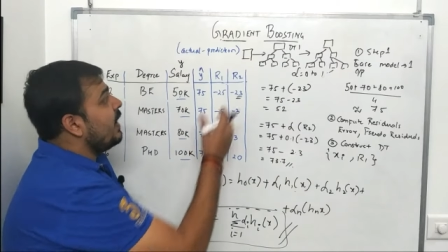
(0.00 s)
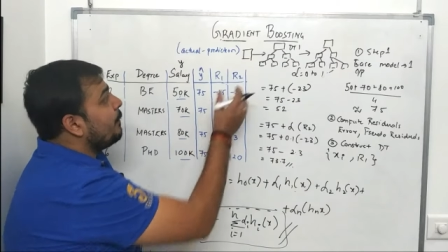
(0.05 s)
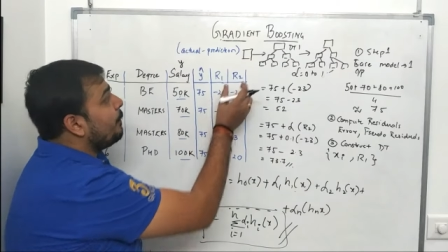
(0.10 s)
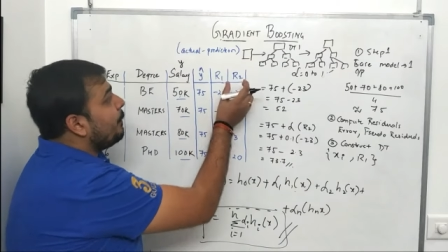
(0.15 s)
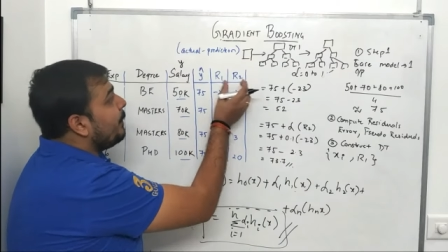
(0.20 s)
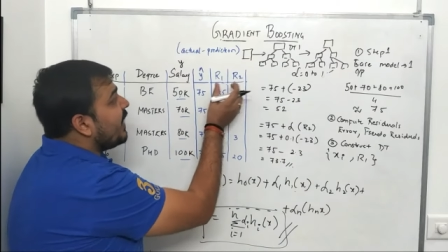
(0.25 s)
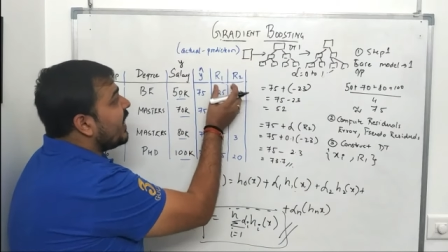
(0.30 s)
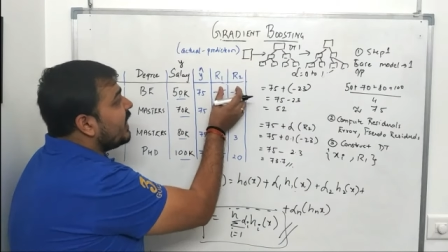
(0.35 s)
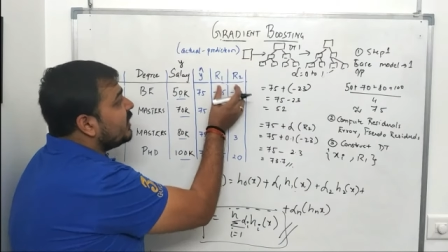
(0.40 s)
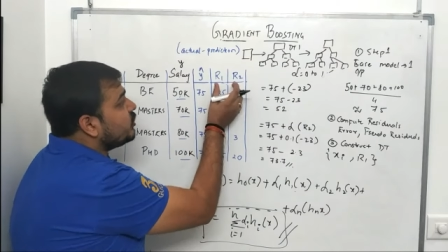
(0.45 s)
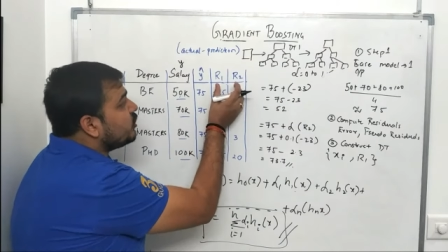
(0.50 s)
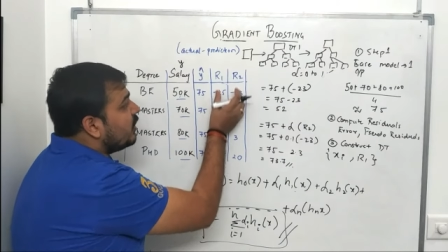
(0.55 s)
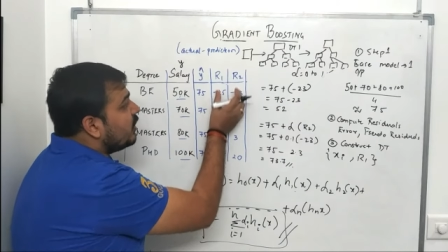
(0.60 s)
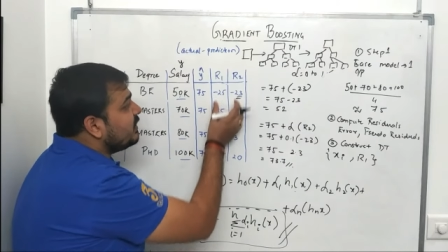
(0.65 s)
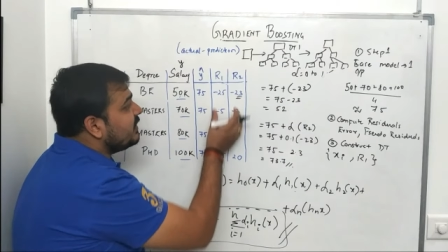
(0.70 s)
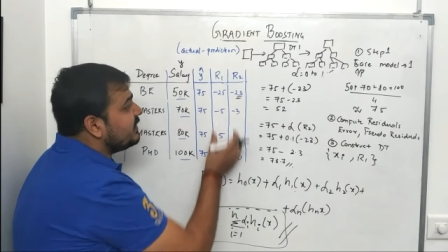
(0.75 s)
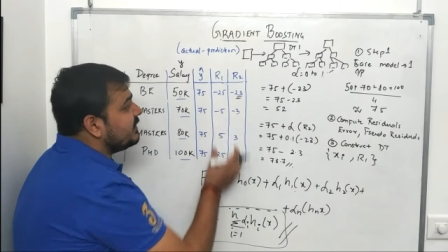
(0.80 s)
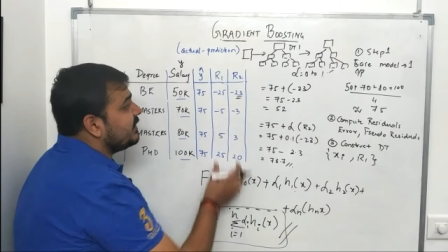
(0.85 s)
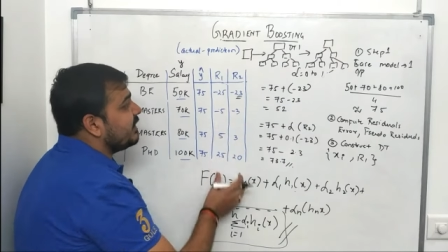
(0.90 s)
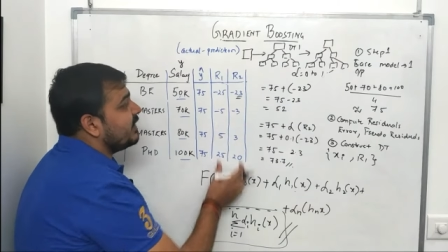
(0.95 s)
based
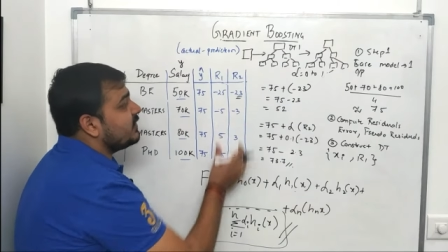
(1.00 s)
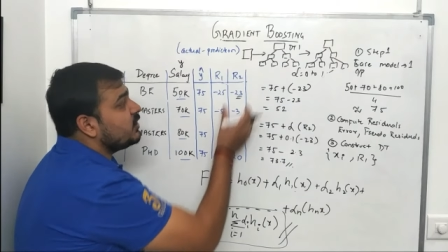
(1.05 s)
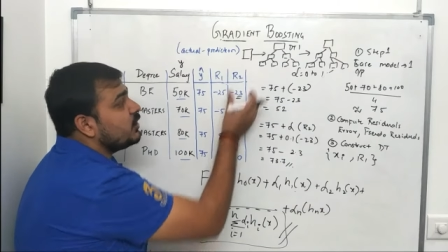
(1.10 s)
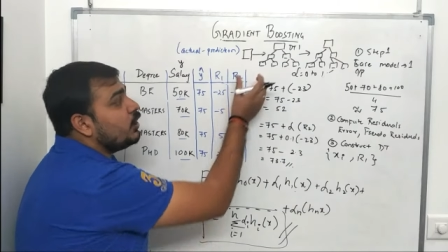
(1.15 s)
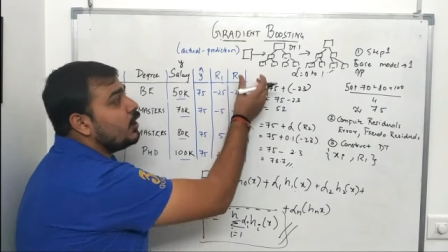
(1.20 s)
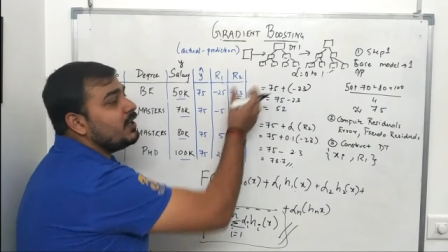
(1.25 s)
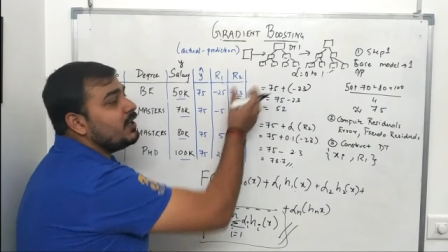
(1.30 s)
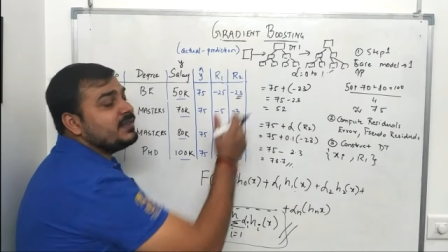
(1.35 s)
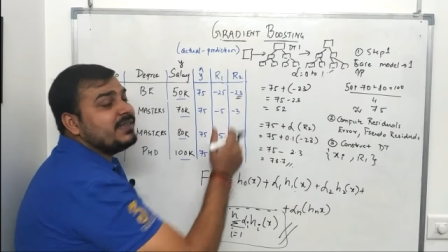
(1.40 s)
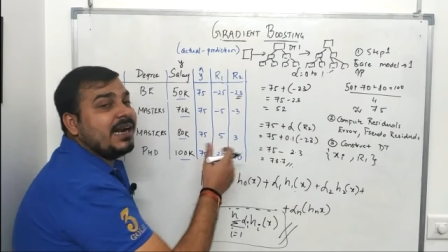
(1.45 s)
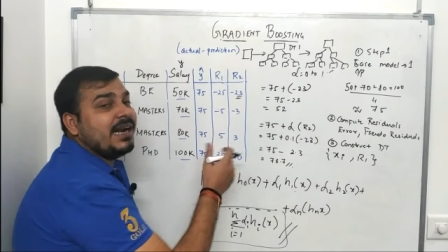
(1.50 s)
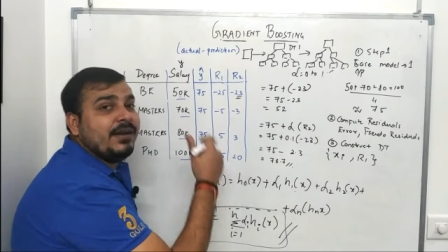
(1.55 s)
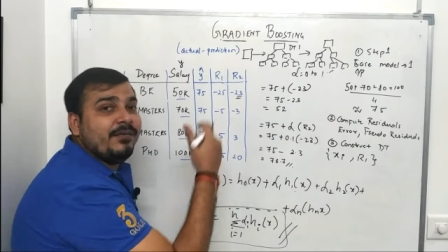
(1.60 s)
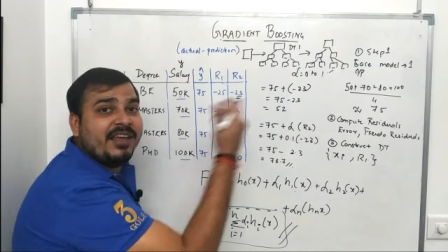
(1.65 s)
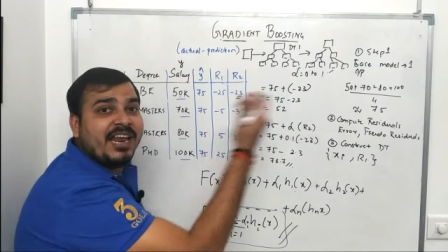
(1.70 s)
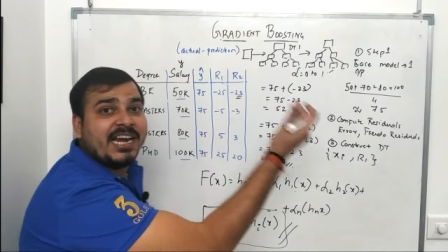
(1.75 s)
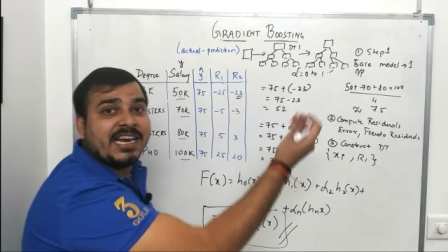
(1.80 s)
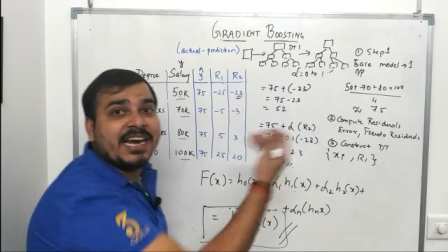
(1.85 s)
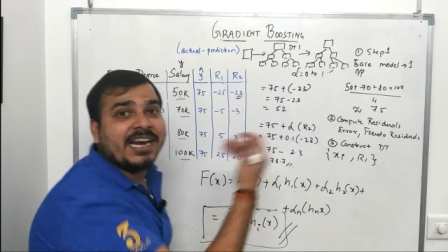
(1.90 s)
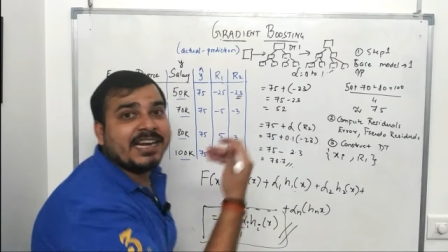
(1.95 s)
on this residuals that
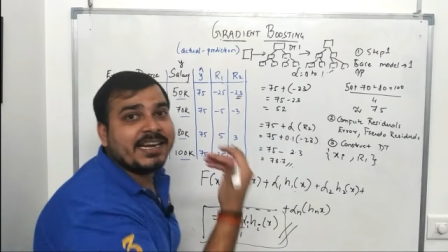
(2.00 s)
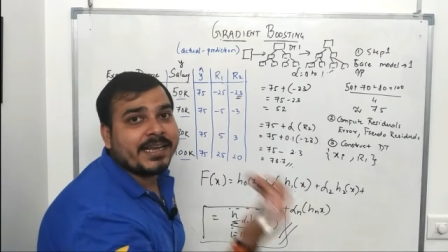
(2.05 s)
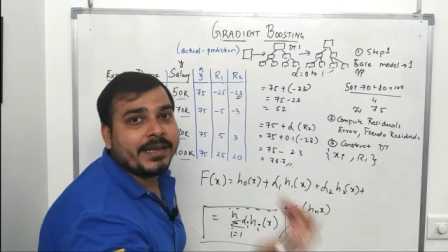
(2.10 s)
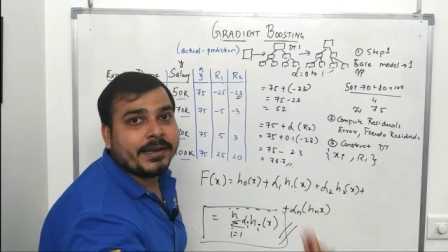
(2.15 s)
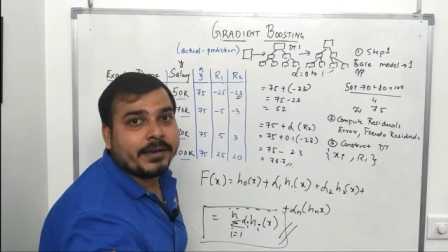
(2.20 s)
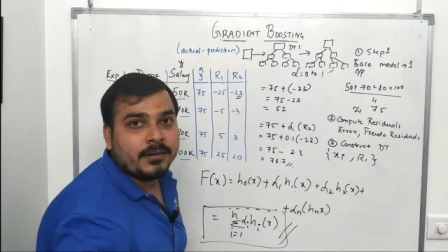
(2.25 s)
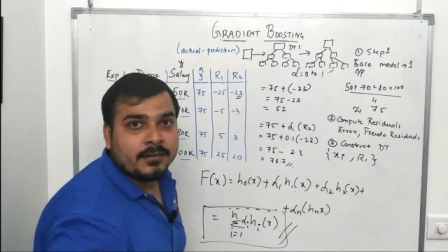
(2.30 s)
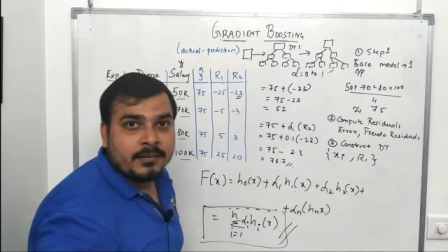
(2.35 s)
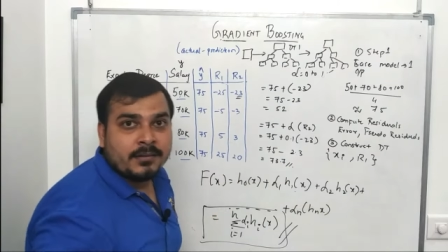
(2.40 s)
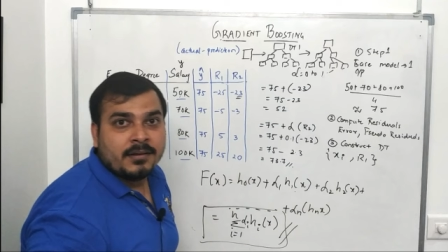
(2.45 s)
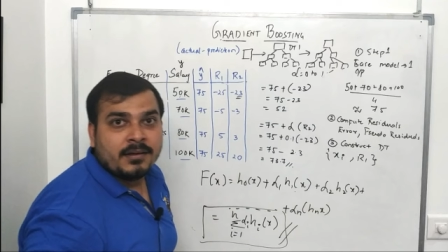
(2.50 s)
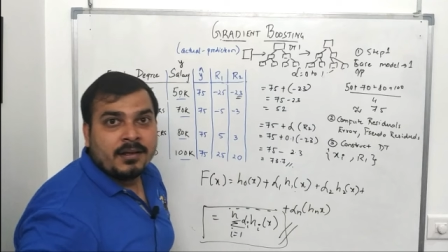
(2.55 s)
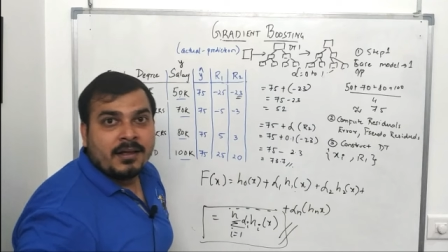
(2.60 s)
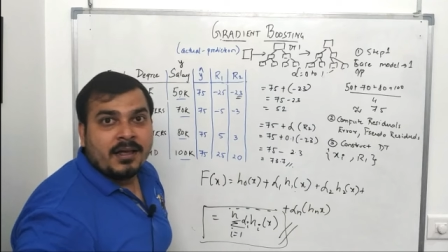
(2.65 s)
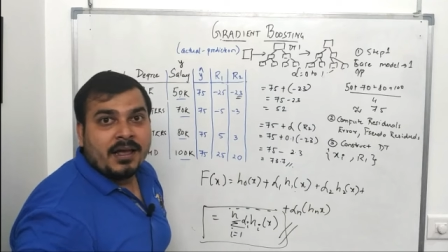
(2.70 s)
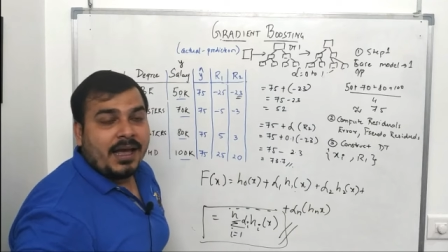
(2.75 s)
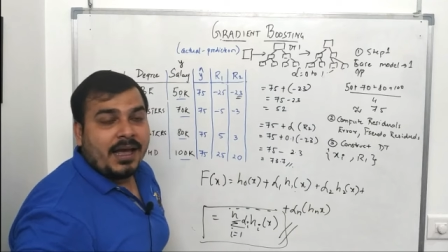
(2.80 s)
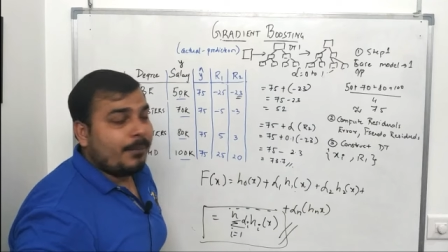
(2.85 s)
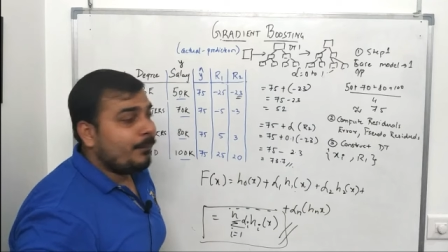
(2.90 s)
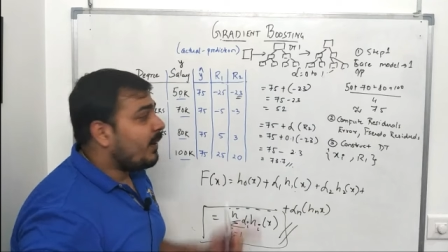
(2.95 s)
we are getting.
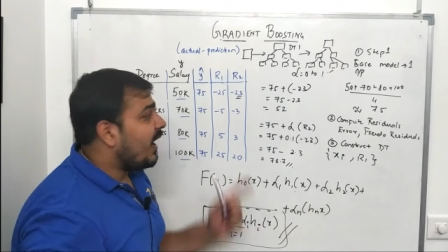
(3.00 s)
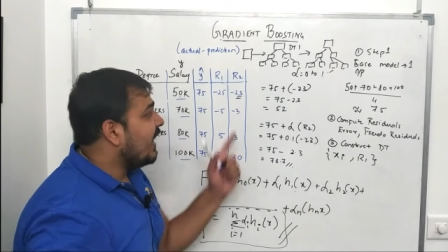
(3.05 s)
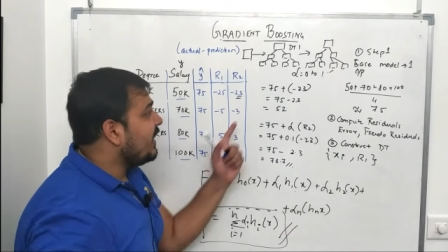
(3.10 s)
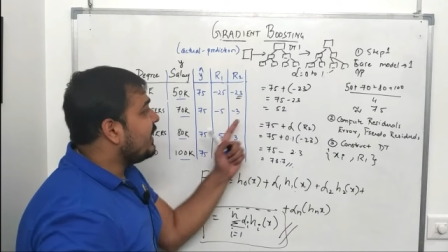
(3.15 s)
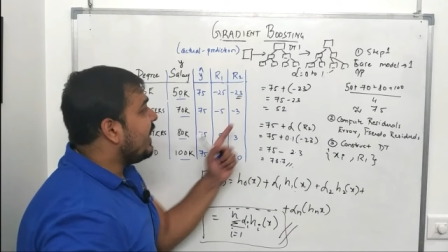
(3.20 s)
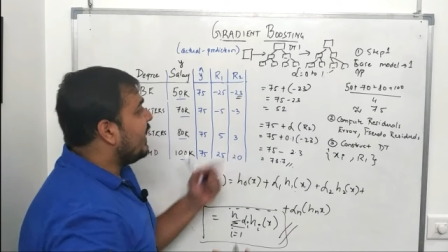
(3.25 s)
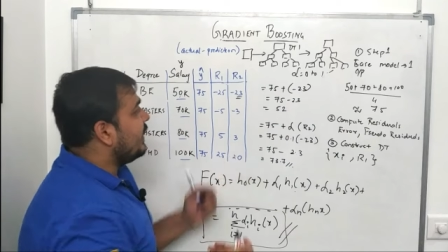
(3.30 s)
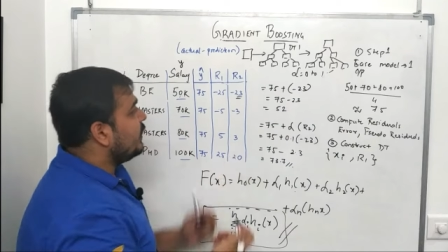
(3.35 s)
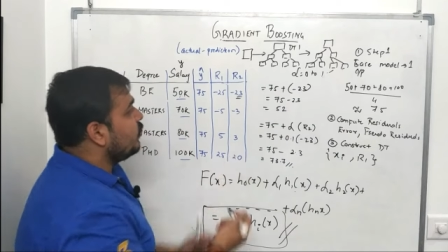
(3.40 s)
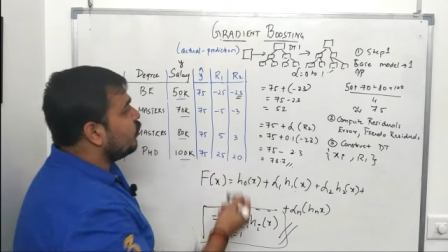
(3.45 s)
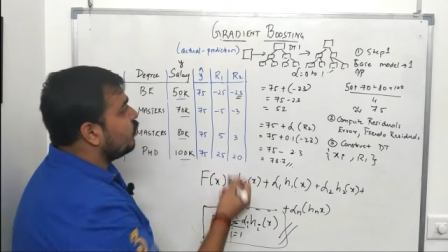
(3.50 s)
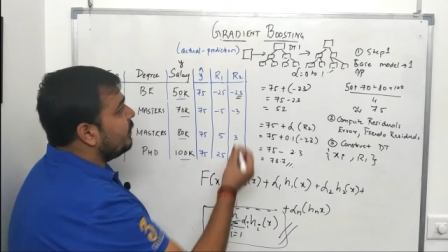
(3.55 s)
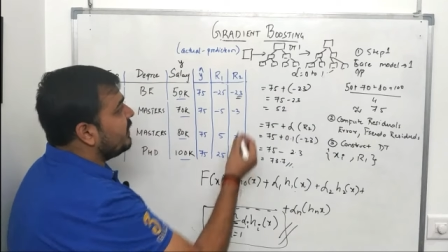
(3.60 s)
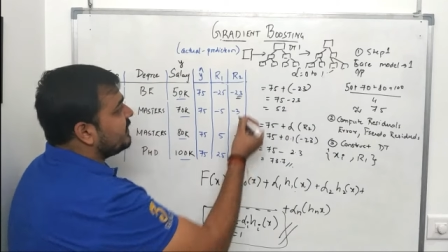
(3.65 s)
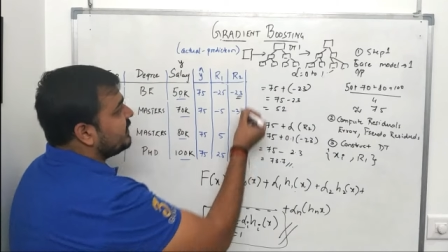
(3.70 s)
And by that, you will be